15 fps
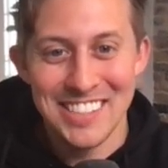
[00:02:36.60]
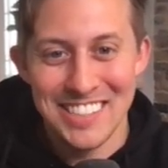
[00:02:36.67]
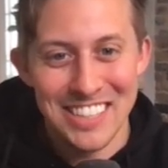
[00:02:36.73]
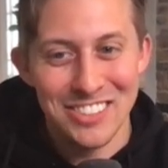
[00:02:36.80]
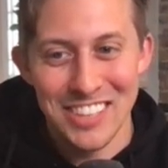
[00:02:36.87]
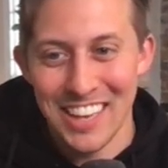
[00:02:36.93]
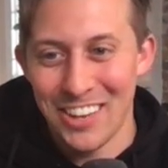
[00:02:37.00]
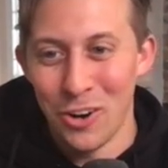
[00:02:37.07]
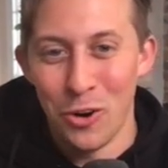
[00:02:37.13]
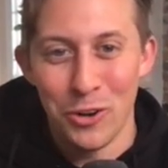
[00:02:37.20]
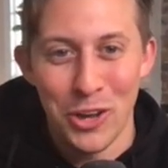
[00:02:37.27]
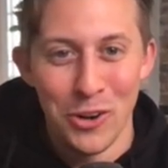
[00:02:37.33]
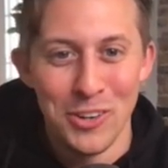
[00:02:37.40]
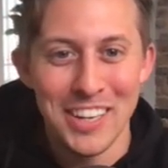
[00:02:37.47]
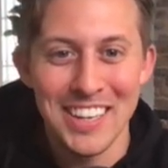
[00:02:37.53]
Sounds like
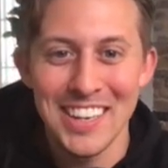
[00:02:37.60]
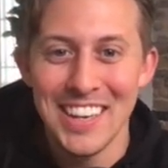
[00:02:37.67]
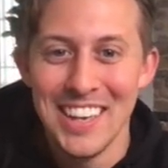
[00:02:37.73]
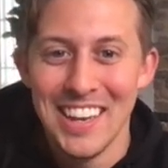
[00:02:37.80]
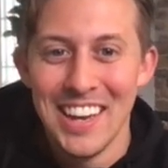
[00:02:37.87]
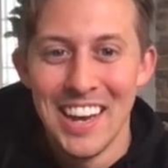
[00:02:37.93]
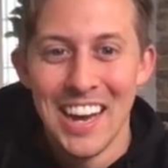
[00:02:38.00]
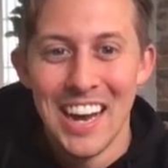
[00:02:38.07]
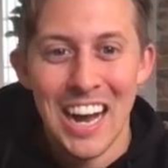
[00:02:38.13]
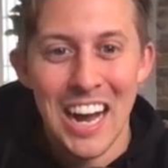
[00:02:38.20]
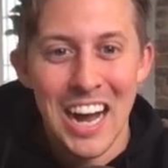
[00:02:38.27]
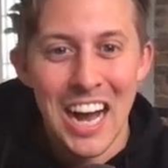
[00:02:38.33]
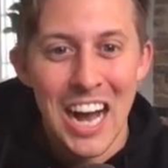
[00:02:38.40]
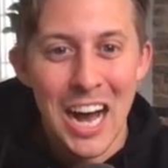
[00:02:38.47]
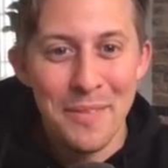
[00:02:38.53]
Hulk Hogan.
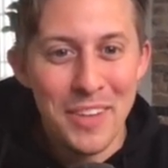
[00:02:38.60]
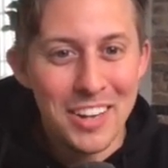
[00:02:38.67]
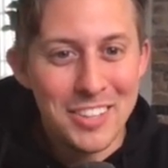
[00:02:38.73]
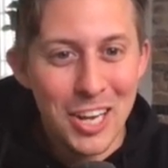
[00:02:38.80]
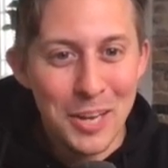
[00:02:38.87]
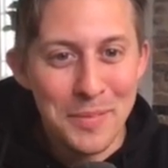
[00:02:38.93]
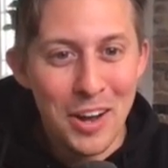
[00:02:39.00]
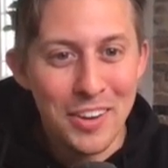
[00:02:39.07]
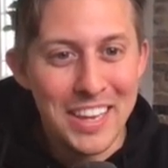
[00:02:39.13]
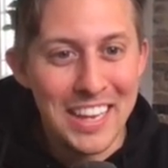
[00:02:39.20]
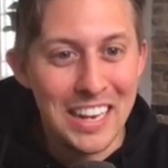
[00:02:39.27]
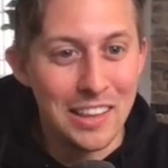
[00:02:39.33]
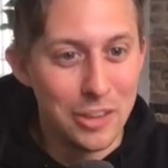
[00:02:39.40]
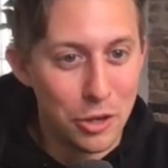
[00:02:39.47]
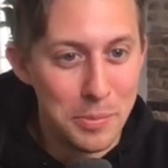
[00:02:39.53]
I'm not talking about
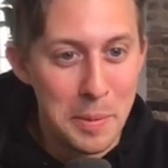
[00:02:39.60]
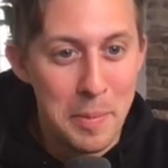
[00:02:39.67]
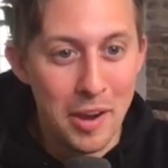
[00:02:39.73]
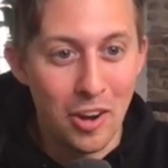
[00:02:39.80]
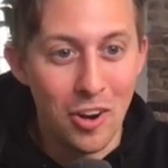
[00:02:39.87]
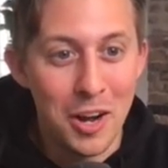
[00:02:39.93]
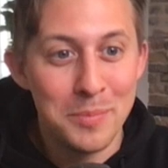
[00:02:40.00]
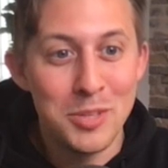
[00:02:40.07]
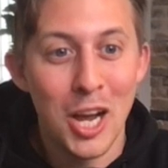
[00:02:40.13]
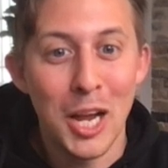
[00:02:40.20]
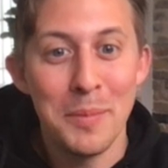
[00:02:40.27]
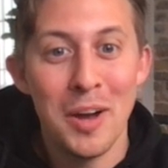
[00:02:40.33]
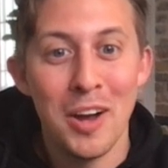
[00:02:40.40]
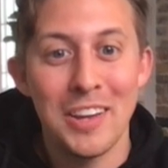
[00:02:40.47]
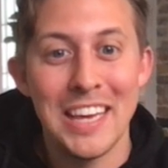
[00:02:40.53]
getting a little bit bigger. I'm
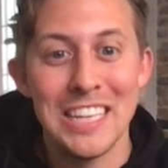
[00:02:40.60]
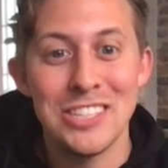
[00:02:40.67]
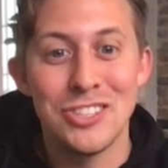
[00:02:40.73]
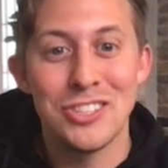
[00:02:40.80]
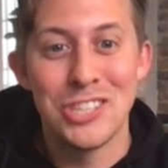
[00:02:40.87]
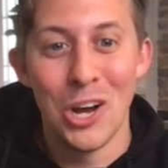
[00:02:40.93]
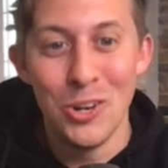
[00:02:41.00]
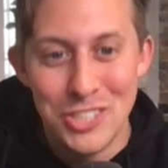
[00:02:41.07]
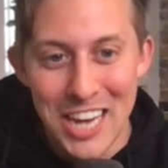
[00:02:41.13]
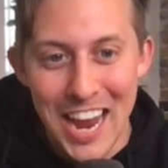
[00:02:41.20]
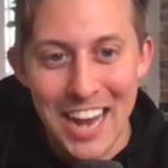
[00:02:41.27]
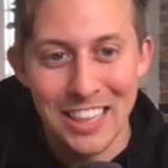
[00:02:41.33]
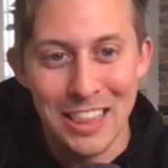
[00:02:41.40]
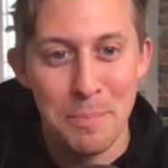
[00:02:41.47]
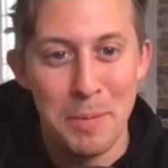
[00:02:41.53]
talking about getting so
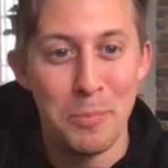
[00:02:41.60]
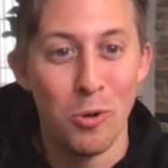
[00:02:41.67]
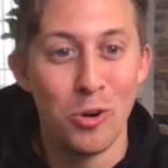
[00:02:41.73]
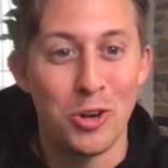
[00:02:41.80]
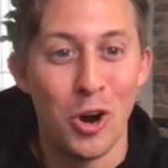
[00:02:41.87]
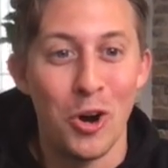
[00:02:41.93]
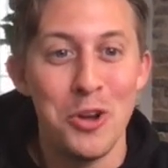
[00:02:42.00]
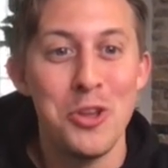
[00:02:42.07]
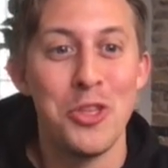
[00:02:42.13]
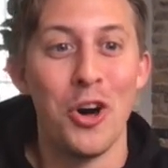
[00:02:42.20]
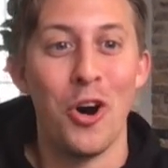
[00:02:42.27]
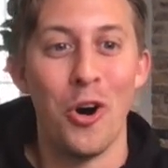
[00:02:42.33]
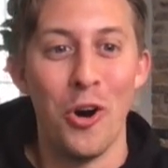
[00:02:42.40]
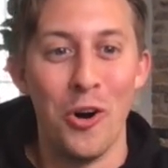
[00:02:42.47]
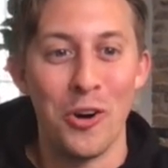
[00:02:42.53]
jacked that people will call you
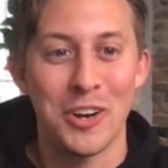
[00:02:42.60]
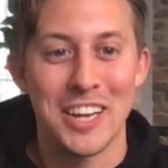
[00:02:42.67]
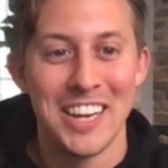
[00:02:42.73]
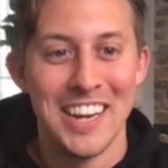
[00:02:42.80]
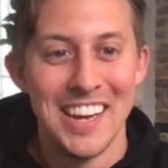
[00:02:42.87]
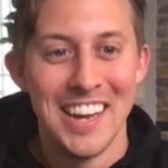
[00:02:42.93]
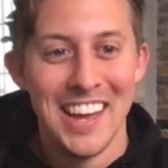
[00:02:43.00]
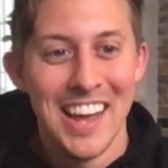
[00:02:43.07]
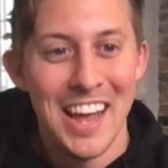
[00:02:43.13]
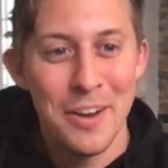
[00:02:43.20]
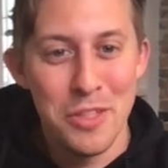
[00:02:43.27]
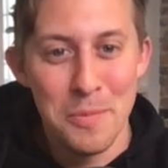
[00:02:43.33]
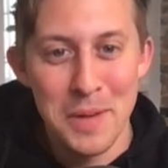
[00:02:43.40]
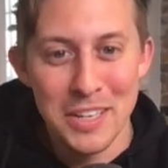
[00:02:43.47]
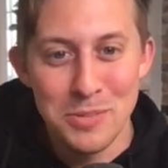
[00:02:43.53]
the Hulk.
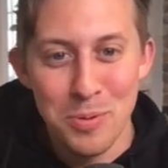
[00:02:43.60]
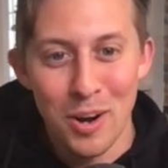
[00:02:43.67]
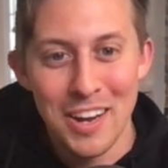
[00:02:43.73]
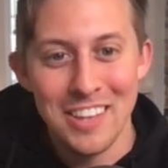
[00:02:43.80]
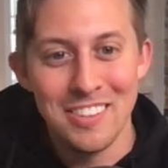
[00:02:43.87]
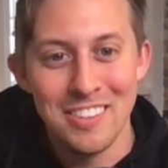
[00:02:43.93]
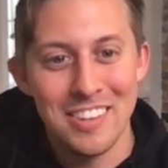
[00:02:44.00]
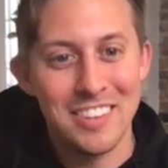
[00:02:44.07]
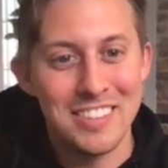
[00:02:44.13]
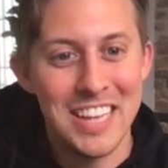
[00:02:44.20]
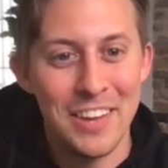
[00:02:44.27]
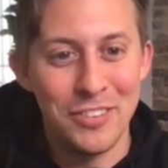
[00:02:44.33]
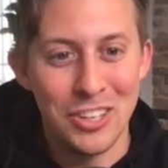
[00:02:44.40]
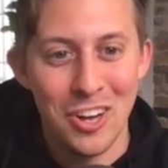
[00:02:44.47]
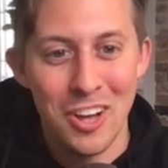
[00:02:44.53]
And the best part is it doesn't
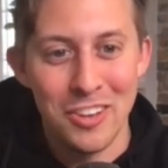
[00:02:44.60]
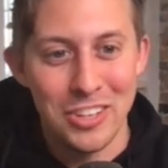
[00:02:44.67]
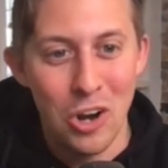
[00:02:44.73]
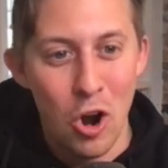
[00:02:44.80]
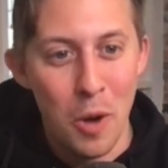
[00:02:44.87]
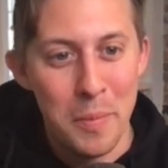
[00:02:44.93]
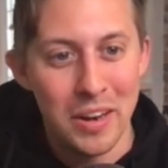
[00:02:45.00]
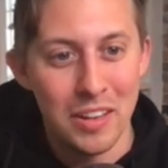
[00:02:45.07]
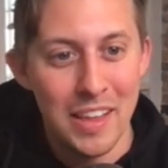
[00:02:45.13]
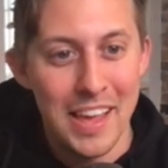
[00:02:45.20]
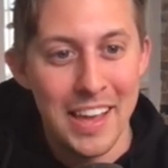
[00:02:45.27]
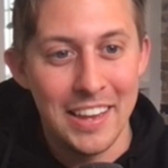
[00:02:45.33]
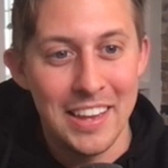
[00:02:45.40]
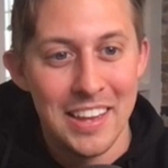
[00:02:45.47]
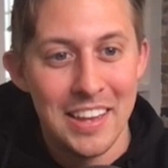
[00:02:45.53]
have to cost an arm and a
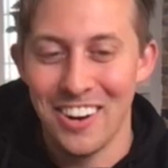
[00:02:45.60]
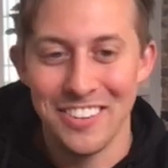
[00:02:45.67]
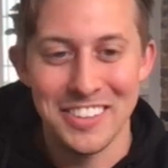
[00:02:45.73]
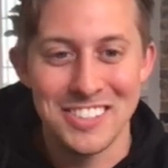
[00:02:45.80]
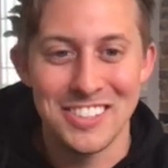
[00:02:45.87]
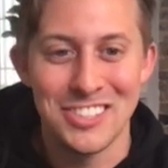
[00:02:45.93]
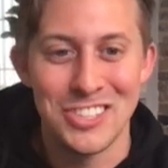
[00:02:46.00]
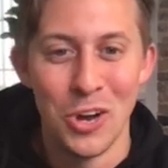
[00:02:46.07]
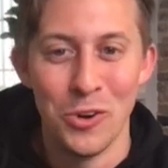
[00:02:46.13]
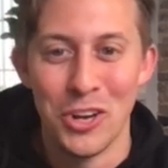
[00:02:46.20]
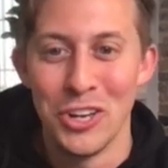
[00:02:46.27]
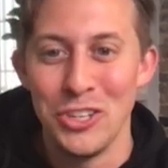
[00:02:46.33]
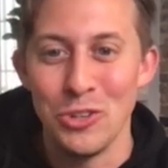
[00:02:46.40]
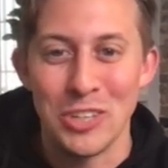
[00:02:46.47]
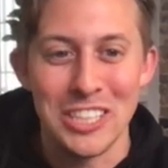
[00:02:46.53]
leg. Oh, this is so
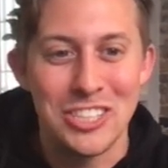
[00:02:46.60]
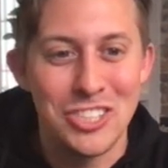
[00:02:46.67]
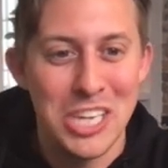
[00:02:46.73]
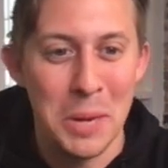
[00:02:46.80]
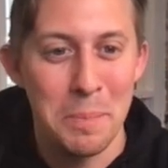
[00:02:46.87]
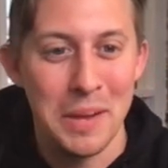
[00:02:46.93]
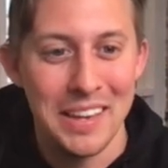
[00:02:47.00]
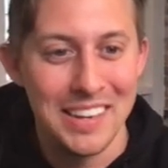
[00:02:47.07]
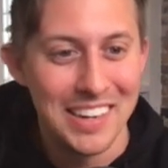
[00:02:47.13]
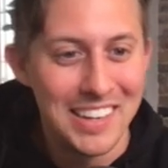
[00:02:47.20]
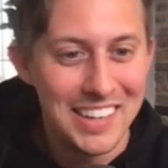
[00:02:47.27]
good you could ship it.